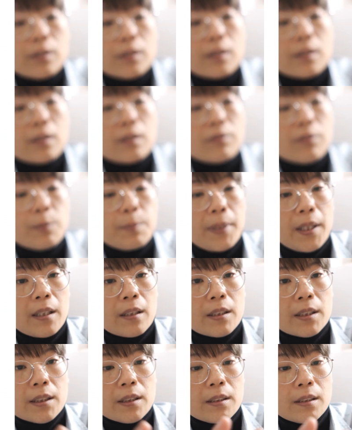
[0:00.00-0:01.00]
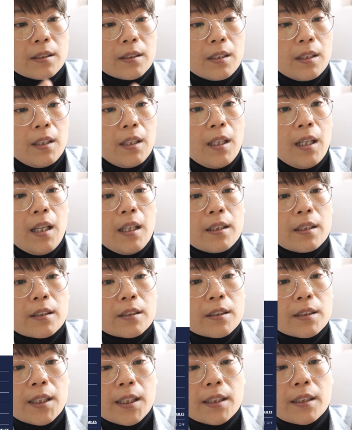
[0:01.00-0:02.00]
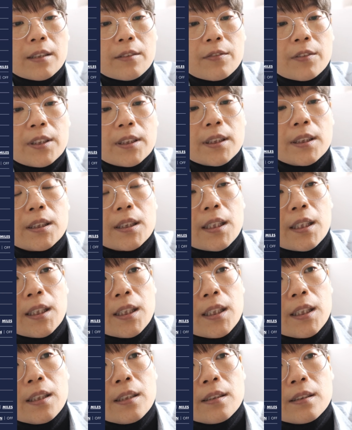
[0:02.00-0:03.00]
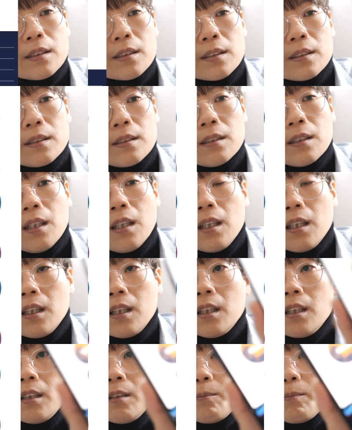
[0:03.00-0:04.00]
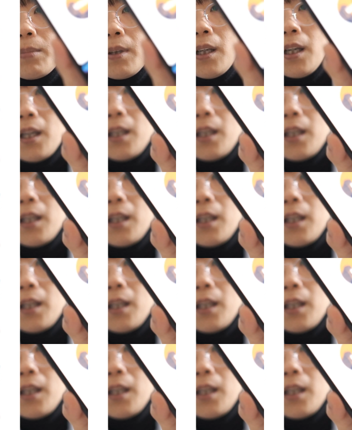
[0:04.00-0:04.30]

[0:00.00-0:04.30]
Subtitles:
this is for Paris. There's like different cities, but I